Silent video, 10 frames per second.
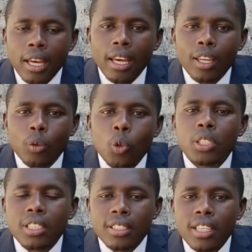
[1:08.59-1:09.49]
and what
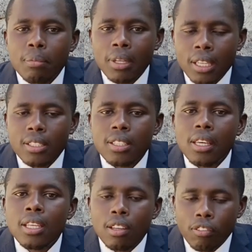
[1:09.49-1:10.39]
his name is
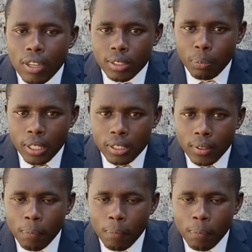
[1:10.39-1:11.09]
in the first place.